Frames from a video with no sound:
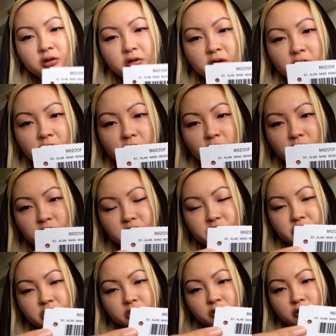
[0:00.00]
the
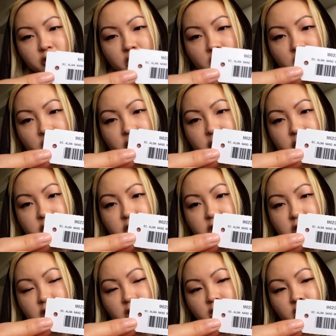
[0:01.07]
SKU card.
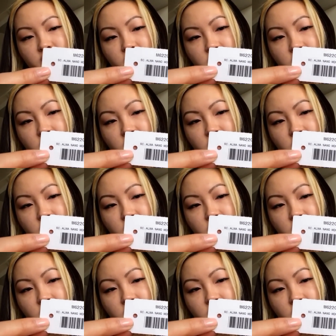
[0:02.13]
Uh,